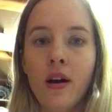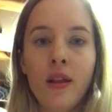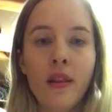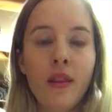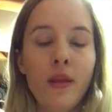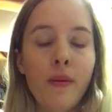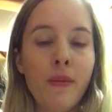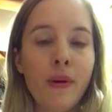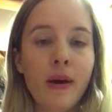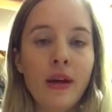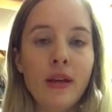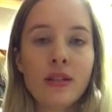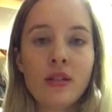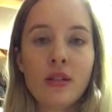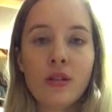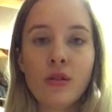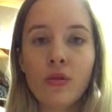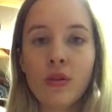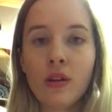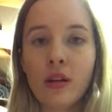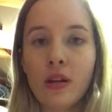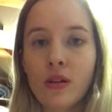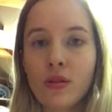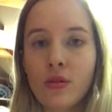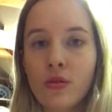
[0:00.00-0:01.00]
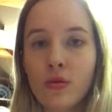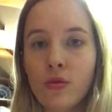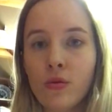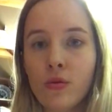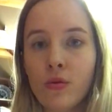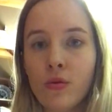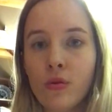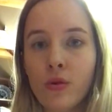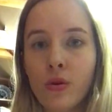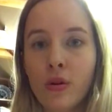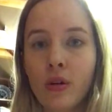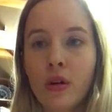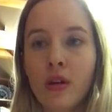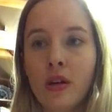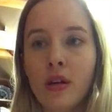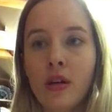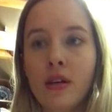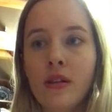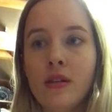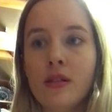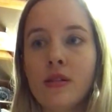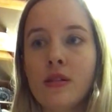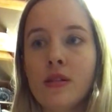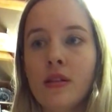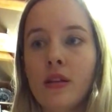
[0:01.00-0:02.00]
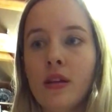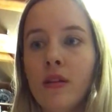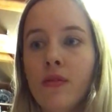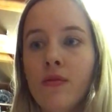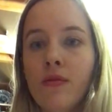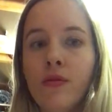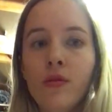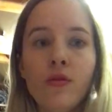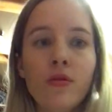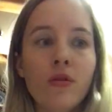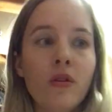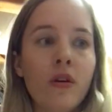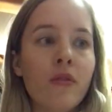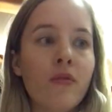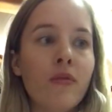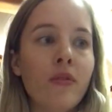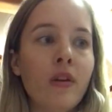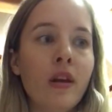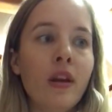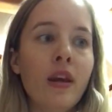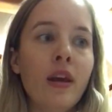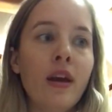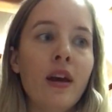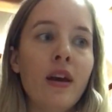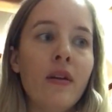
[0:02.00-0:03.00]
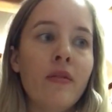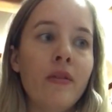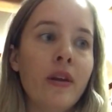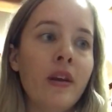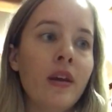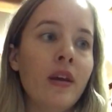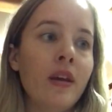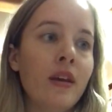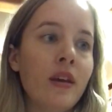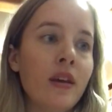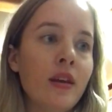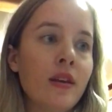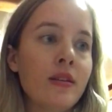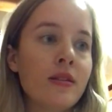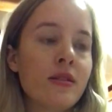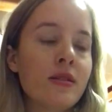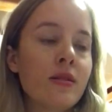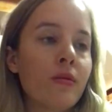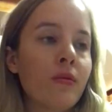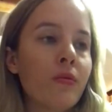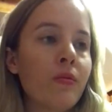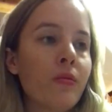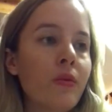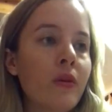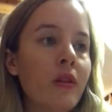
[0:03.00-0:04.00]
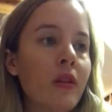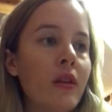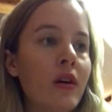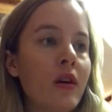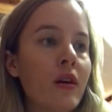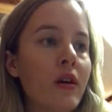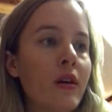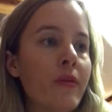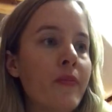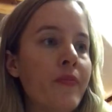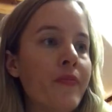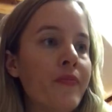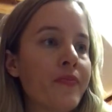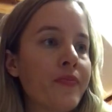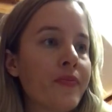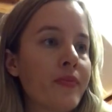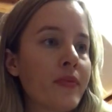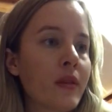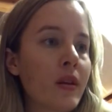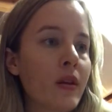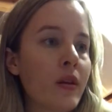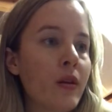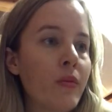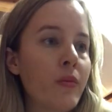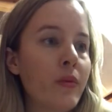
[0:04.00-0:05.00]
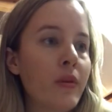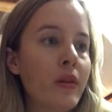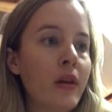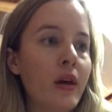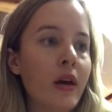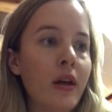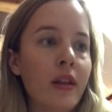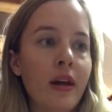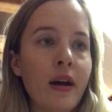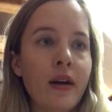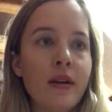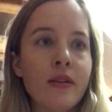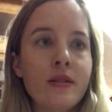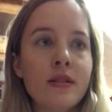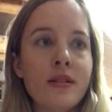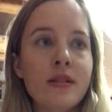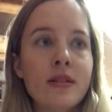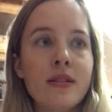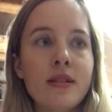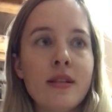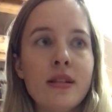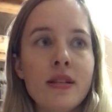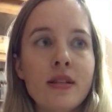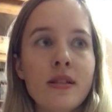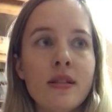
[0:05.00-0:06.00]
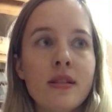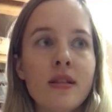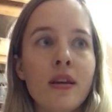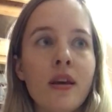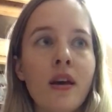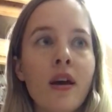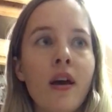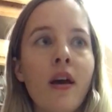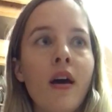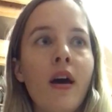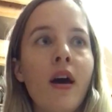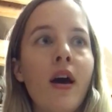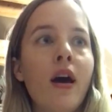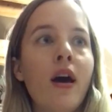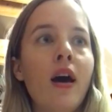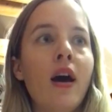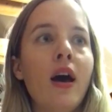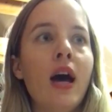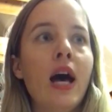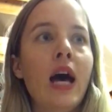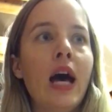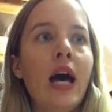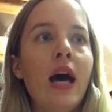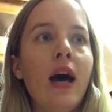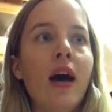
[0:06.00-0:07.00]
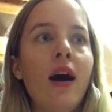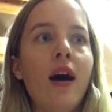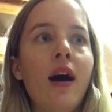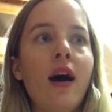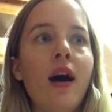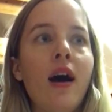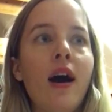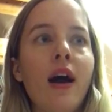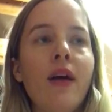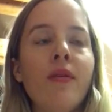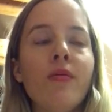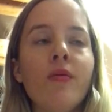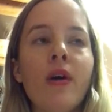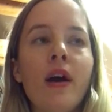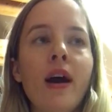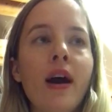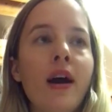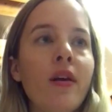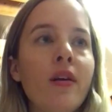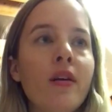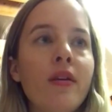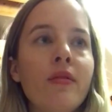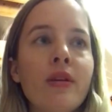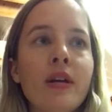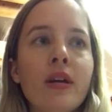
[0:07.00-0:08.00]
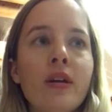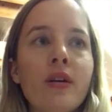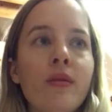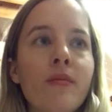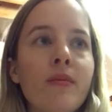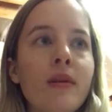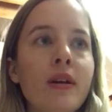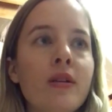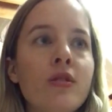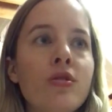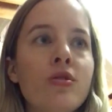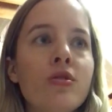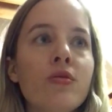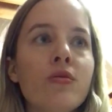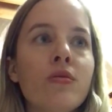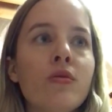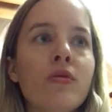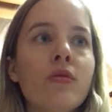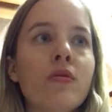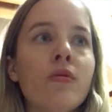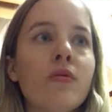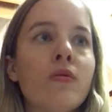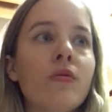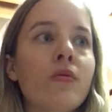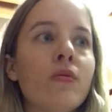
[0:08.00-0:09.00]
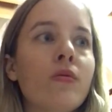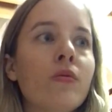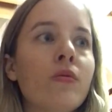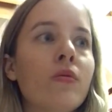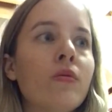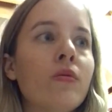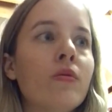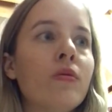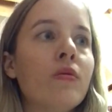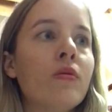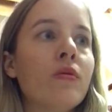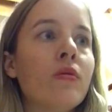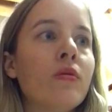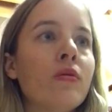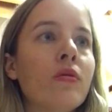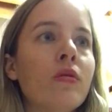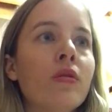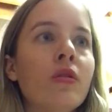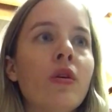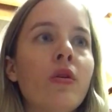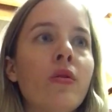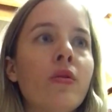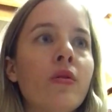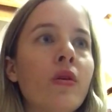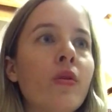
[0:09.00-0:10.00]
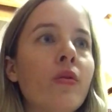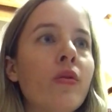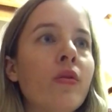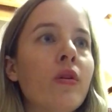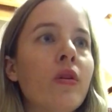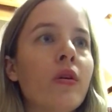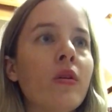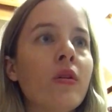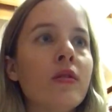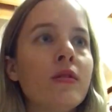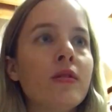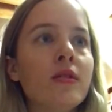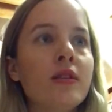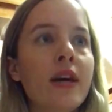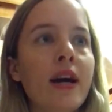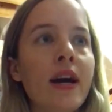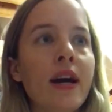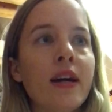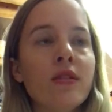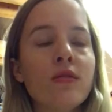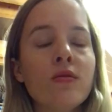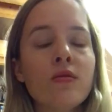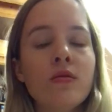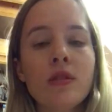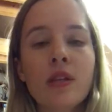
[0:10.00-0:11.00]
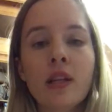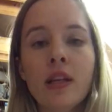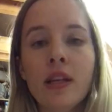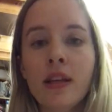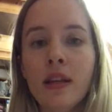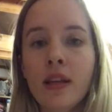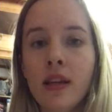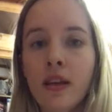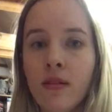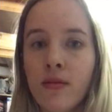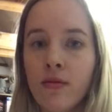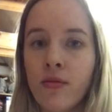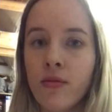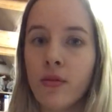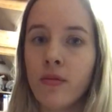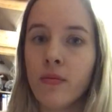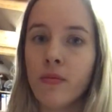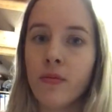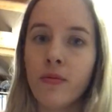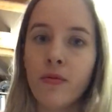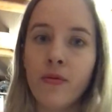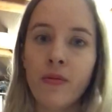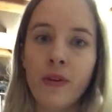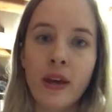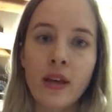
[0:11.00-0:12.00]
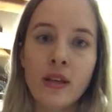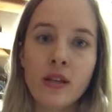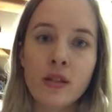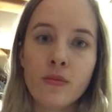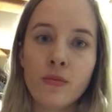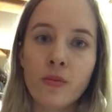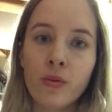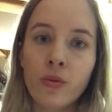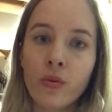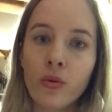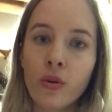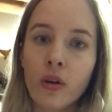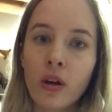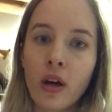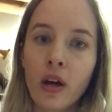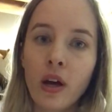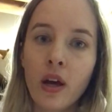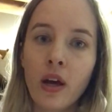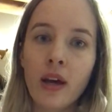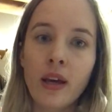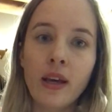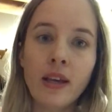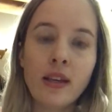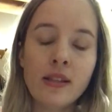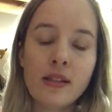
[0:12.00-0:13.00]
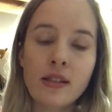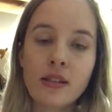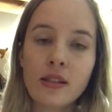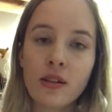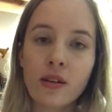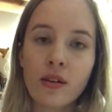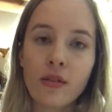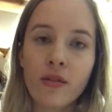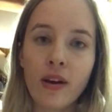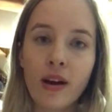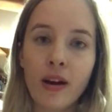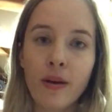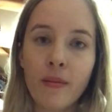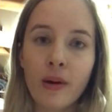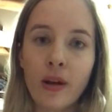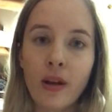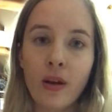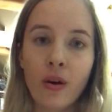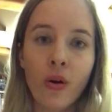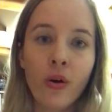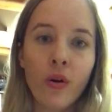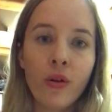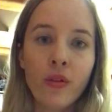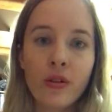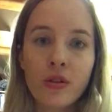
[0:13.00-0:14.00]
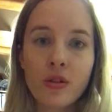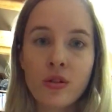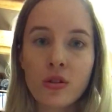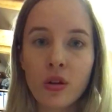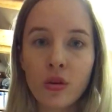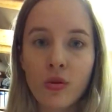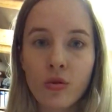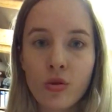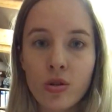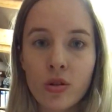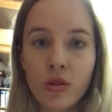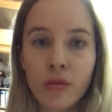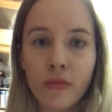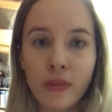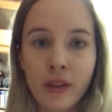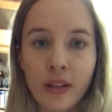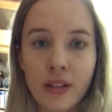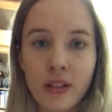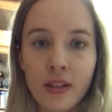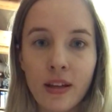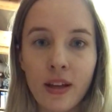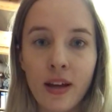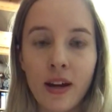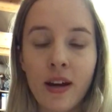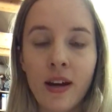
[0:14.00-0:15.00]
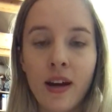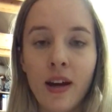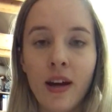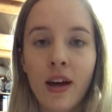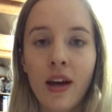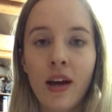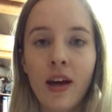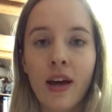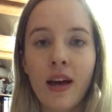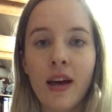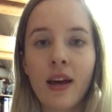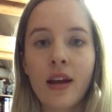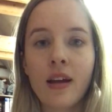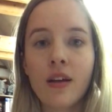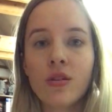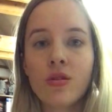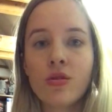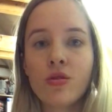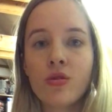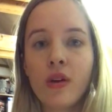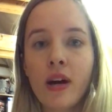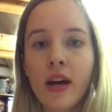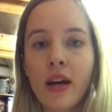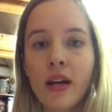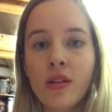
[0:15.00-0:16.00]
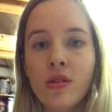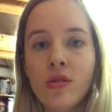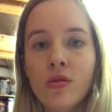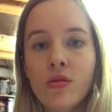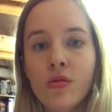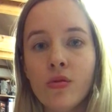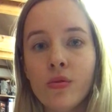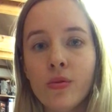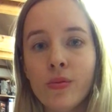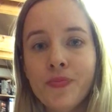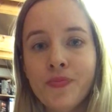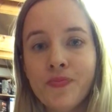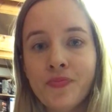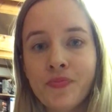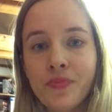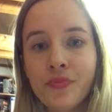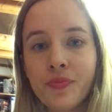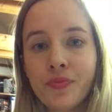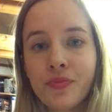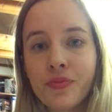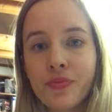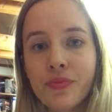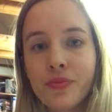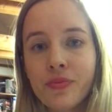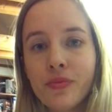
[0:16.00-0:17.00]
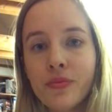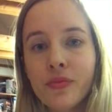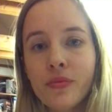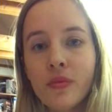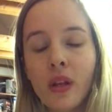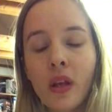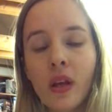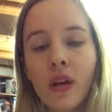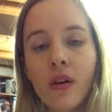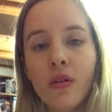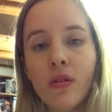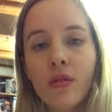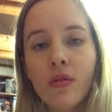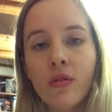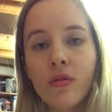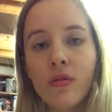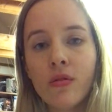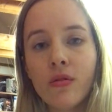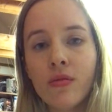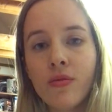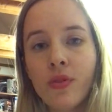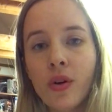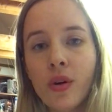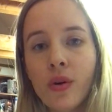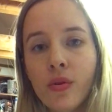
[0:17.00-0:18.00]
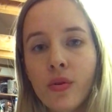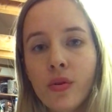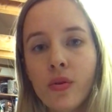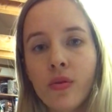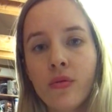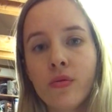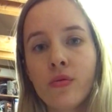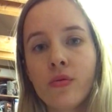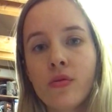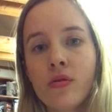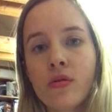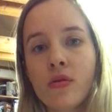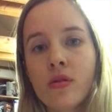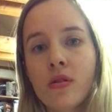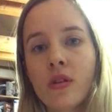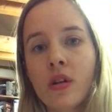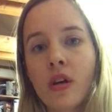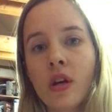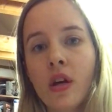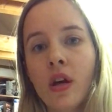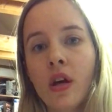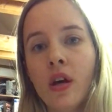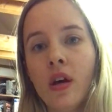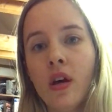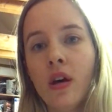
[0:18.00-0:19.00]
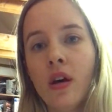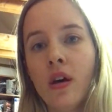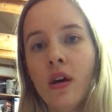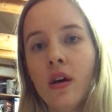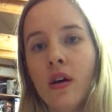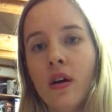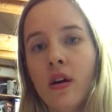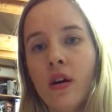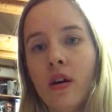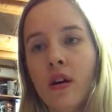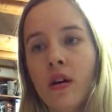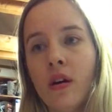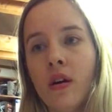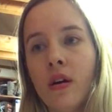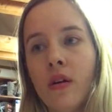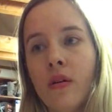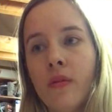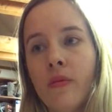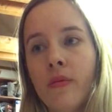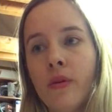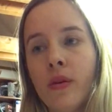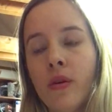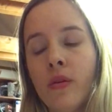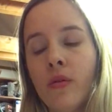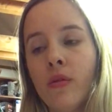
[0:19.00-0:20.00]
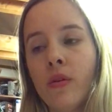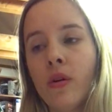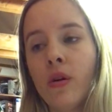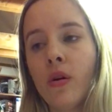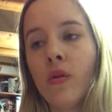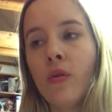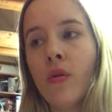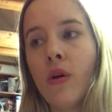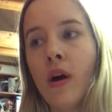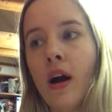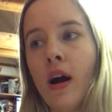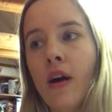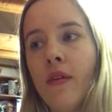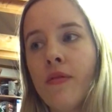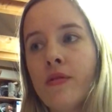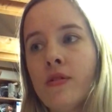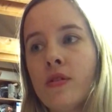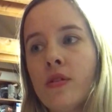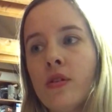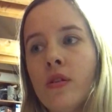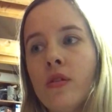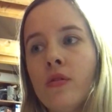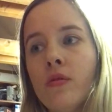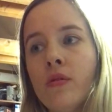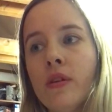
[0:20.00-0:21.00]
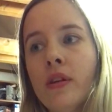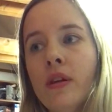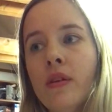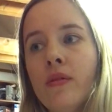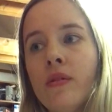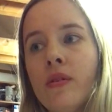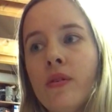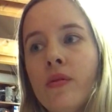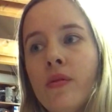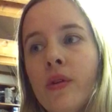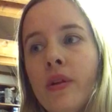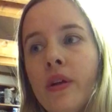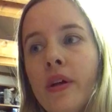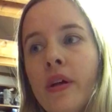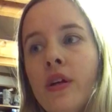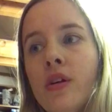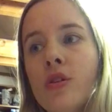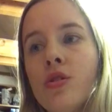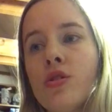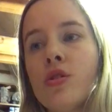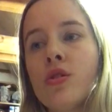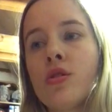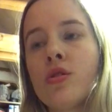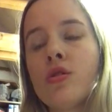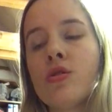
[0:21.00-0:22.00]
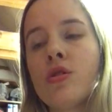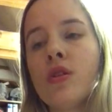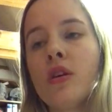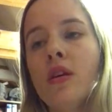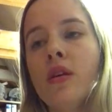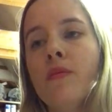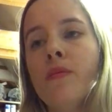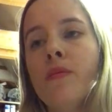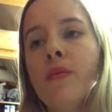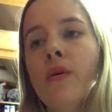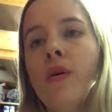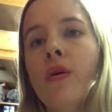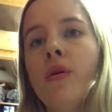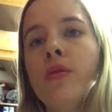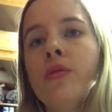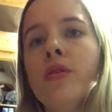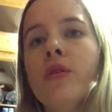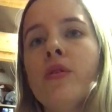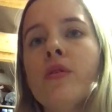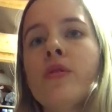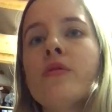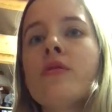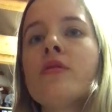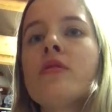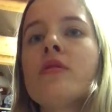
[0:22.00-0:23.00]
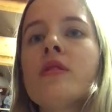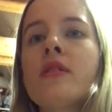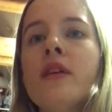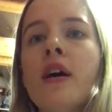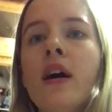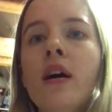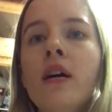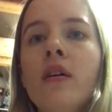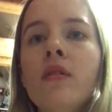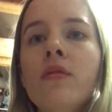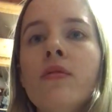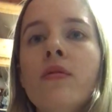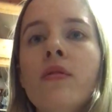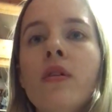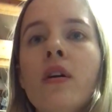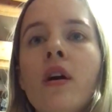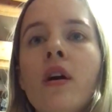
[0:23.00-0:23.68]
the best you can do is, if you don't really have any kids with a narcissist, I would highly recommend you to go no contact, to delete him from Facebook, Instagram, and all the social media, and try to focus, after you leave the relationship, on yourself.